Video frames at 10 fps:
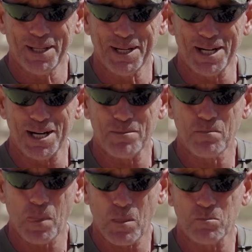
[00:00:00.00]

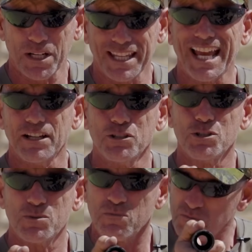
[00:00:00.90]
Um, but yeah, you
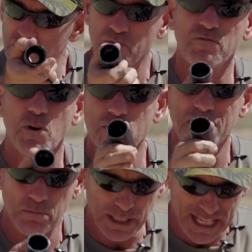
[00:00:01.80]
just focus
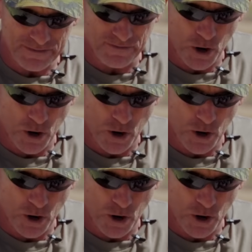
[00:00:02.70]
that blast